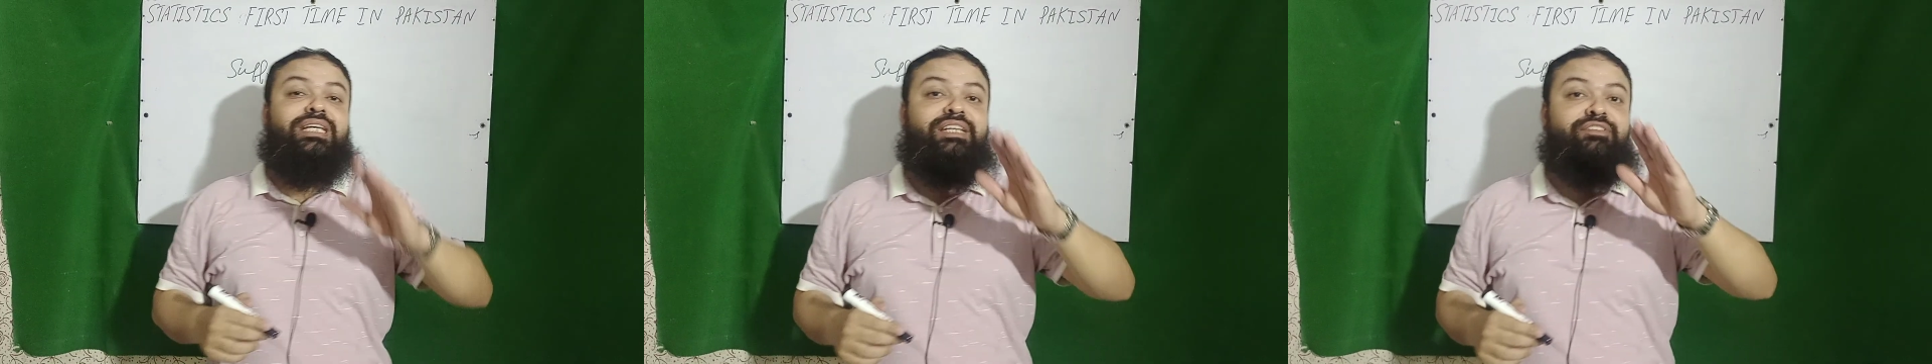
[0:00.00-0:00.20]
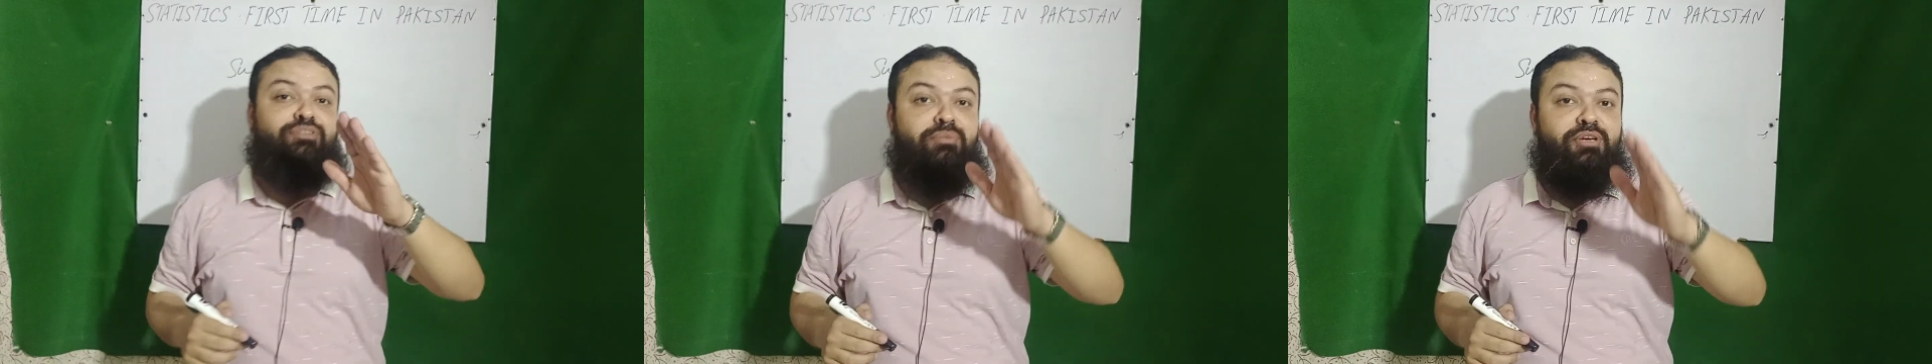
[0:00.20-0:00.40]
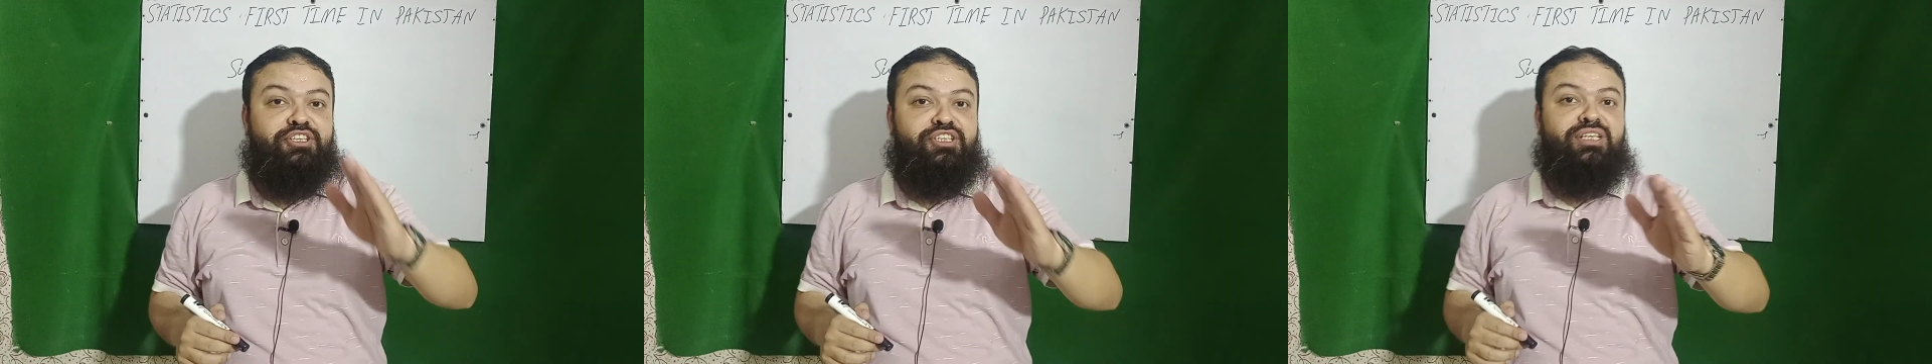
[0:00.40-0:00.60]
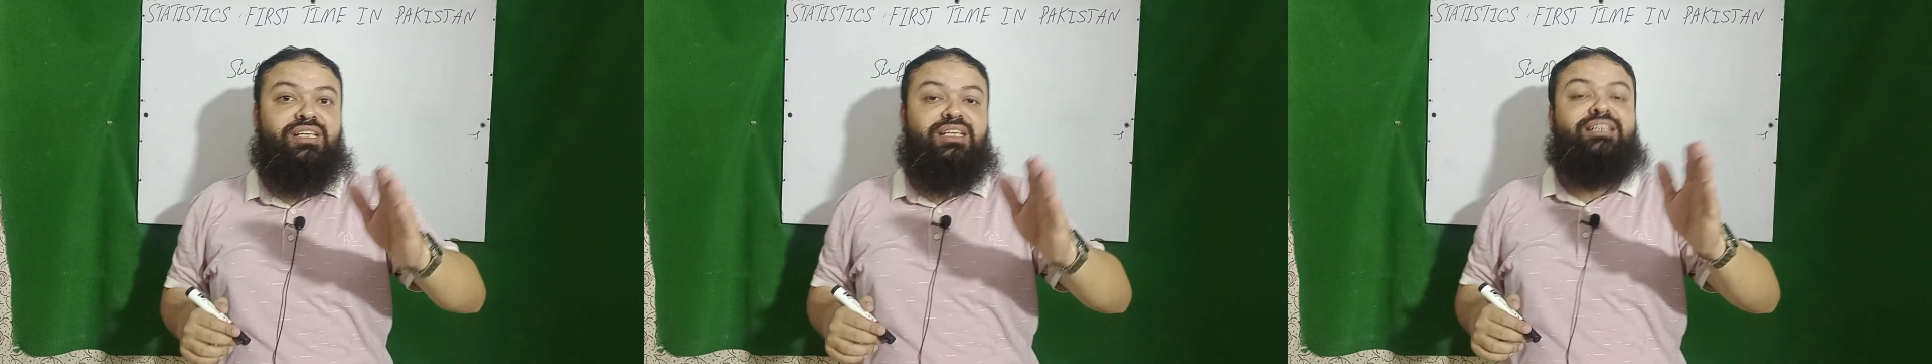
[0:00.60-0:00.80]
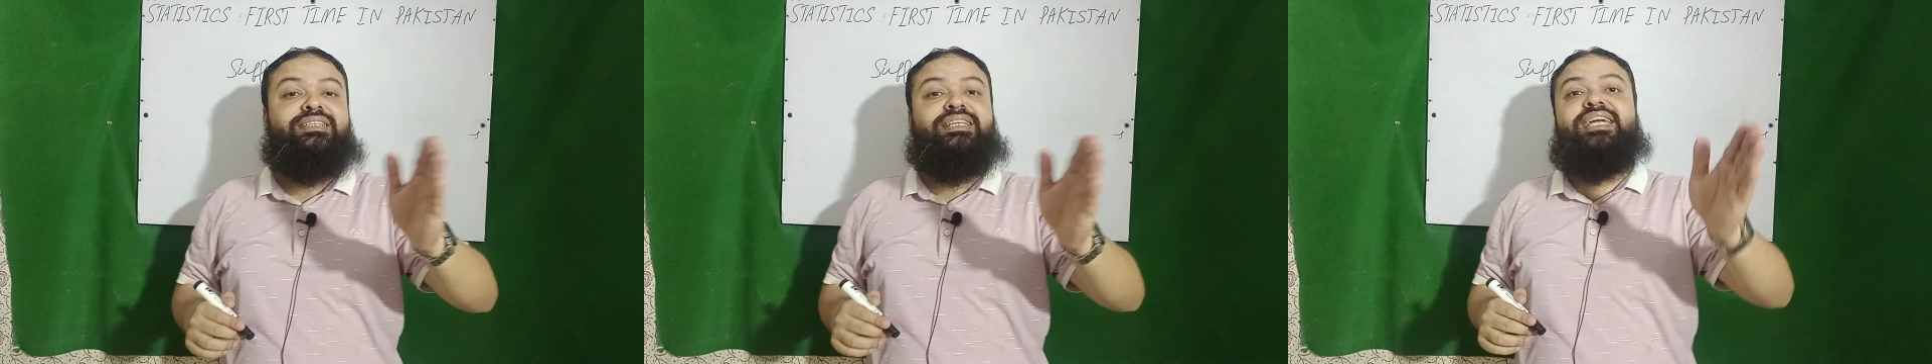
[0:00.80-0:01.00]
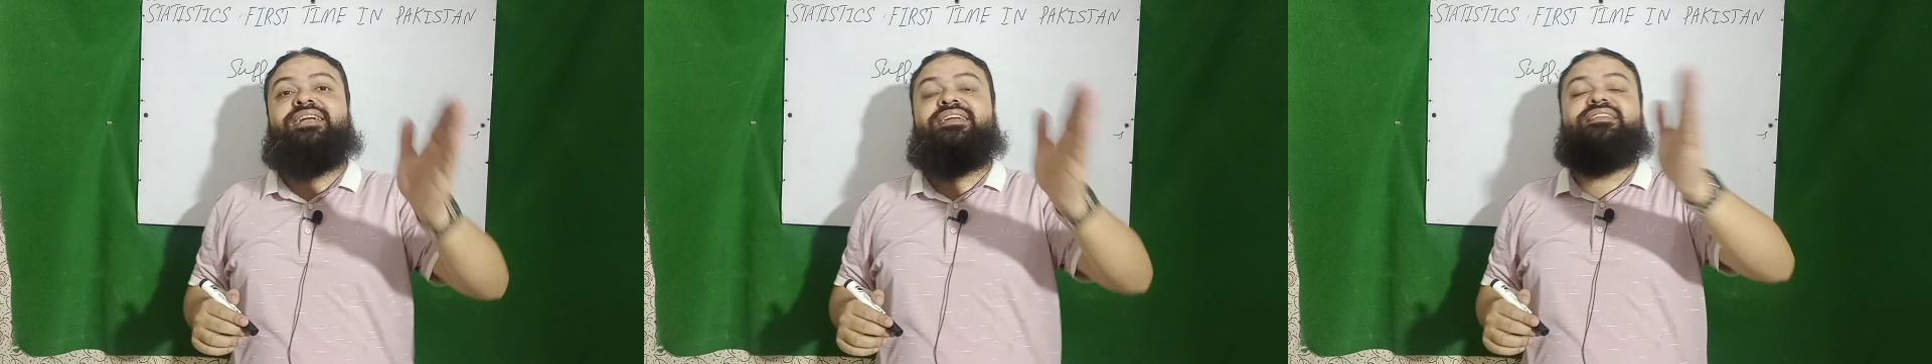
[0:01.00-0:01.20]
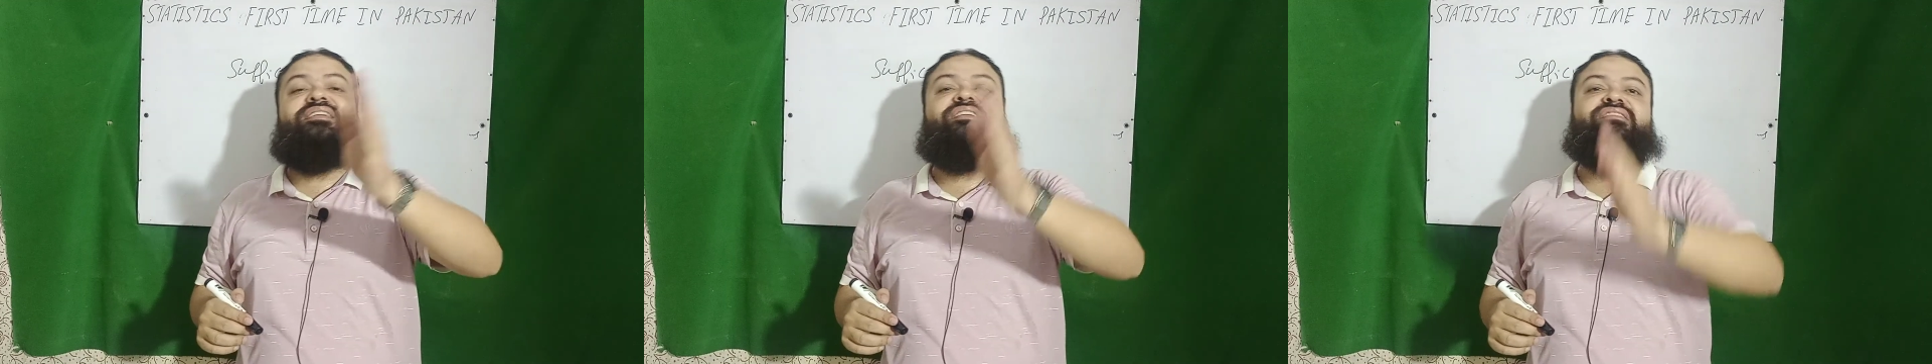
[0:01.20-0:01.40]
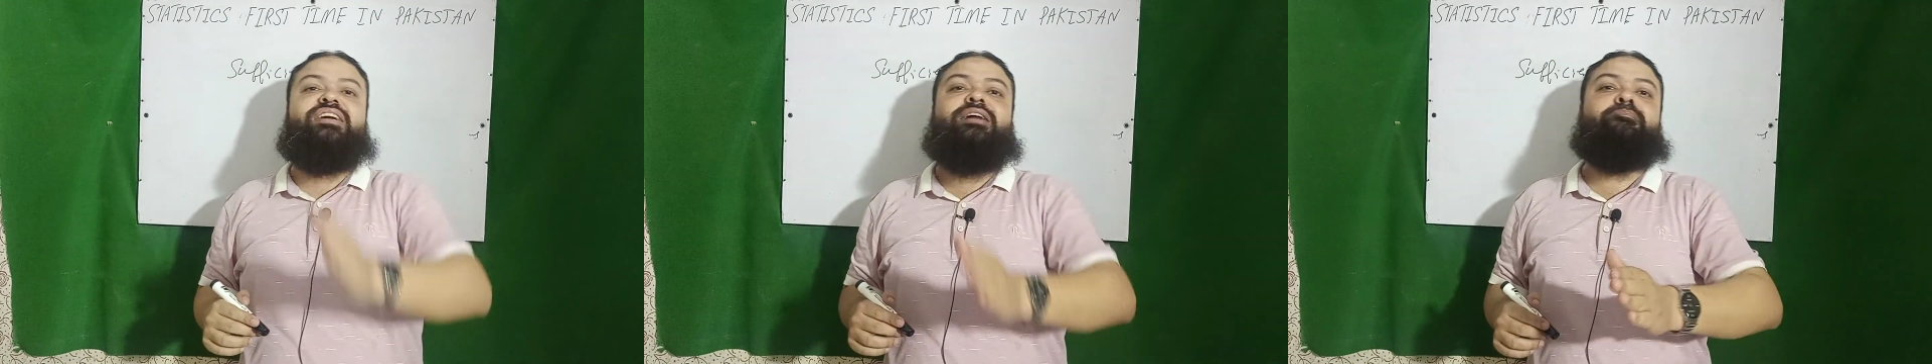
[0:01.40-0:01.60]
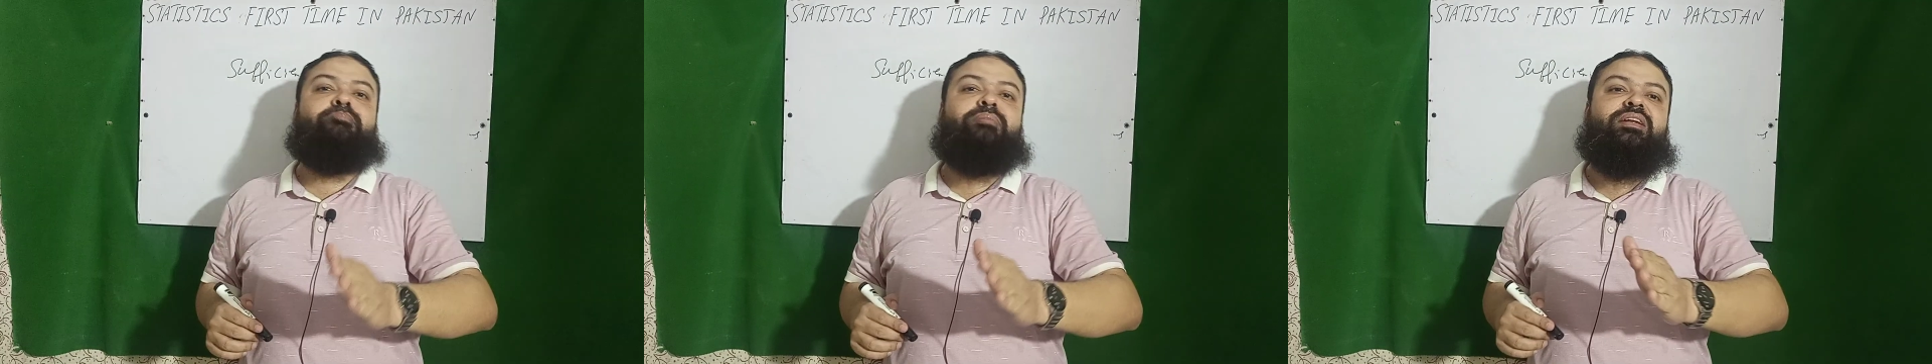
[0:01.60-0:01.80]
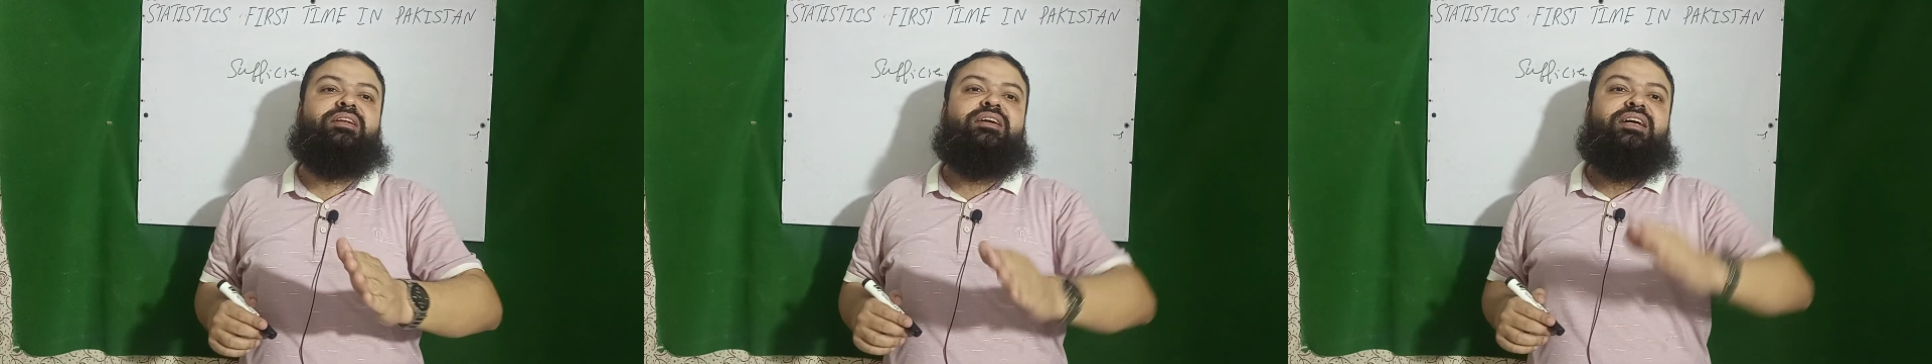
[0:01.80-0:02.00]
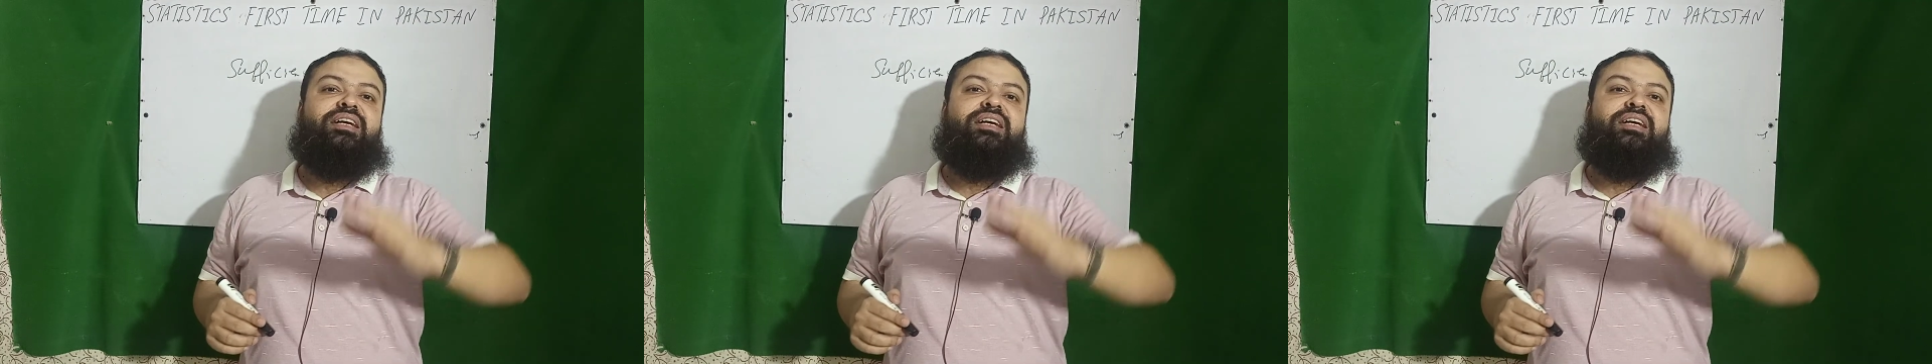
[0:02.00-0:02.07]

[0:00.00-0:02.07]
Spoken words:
information contained in the sample,